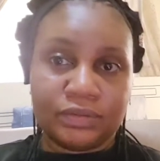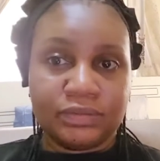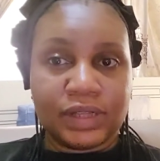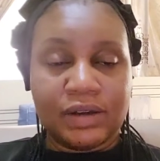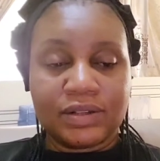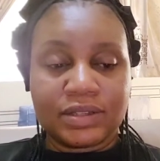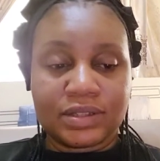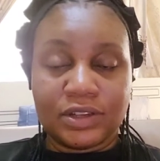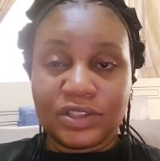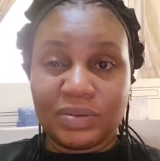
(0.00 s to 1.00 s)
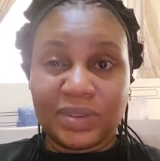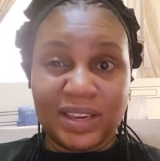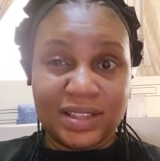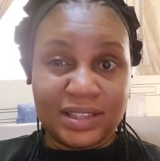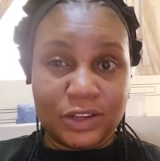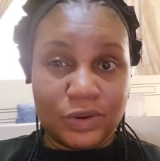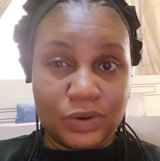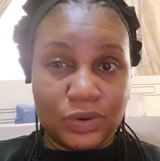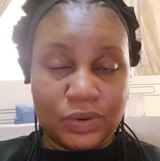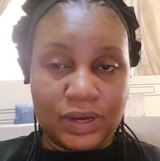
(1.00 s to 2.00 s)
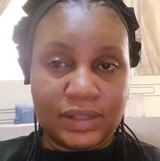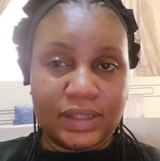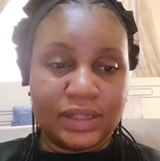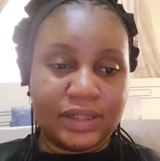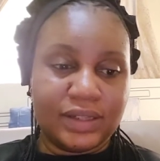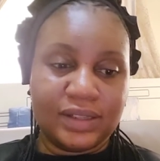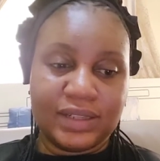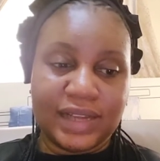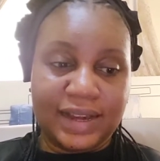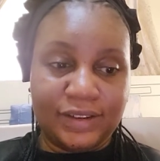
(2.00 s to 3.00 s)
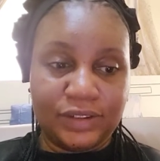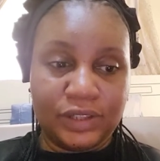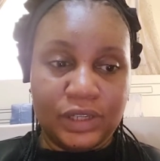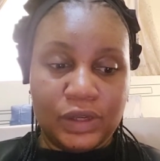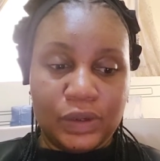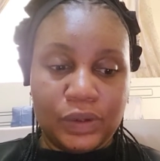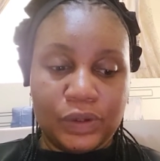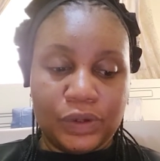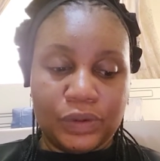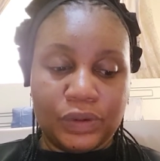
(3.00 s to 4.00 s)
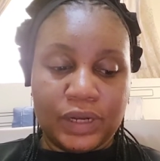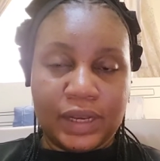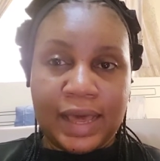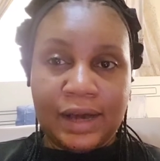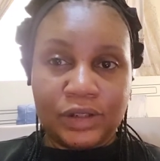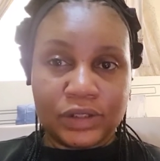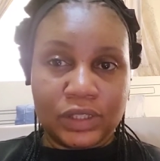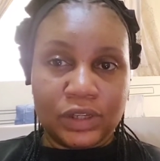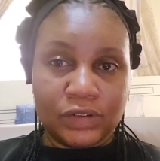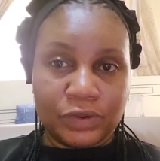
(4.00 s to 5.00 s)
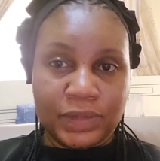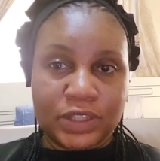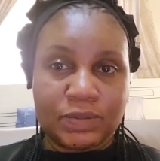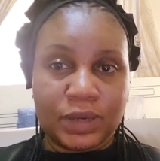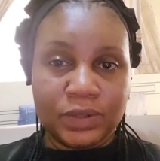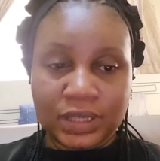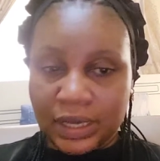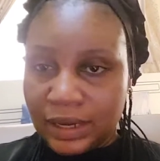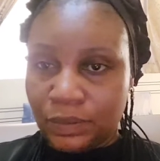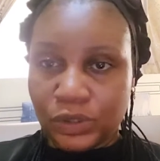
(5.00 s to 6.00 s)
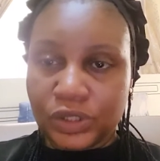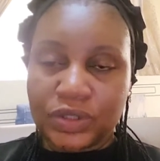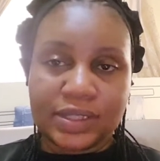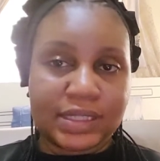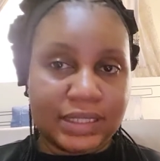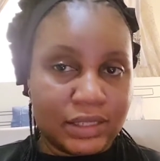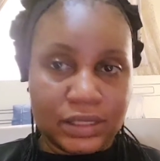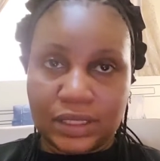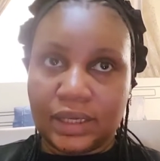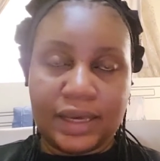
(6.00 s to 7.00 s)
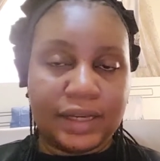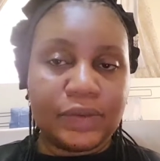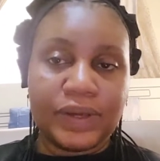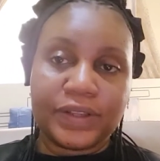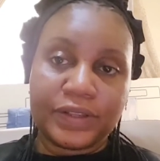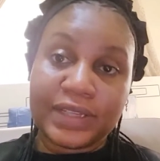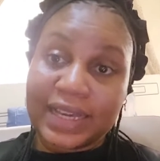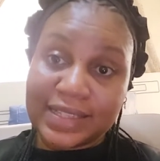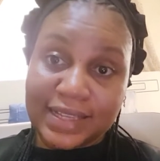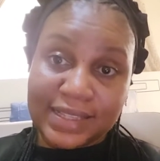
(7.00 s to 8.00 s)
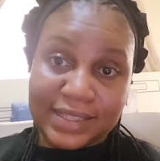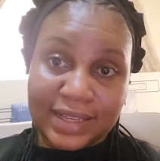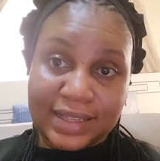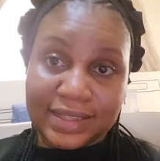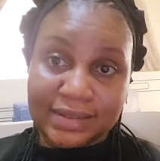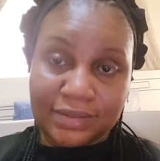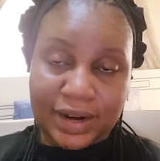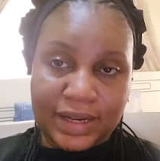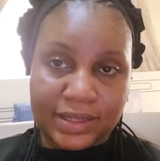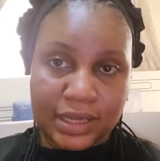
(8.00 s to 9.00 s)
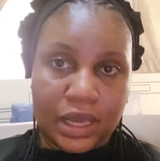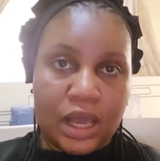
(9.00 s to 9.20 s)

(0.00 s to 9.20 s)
That was done some years ago, and then now, it allowed a lot of women to be able to get abortions legally anywhere in the United States, right?